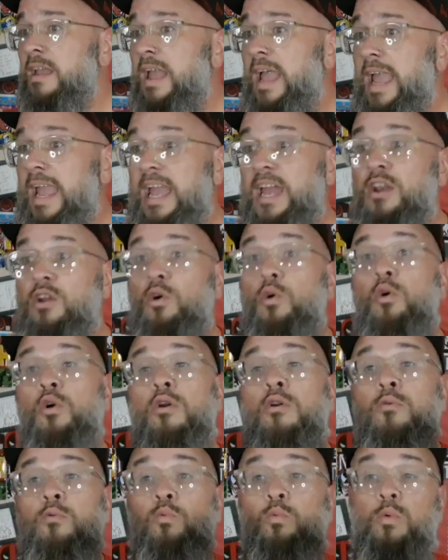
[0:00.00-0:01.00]
and
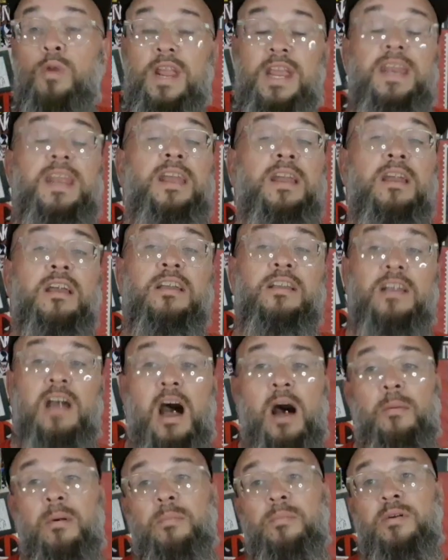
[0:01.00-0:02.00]
or reading
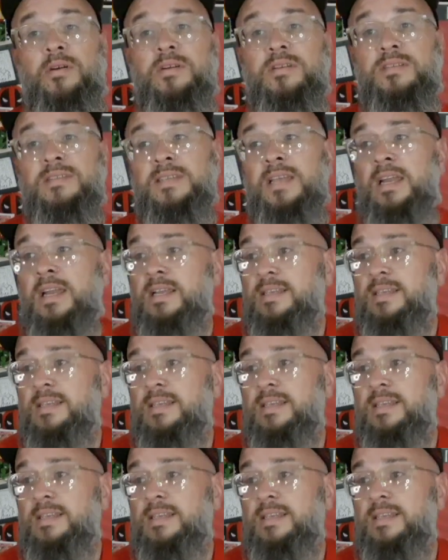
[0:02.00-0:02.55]
comic books.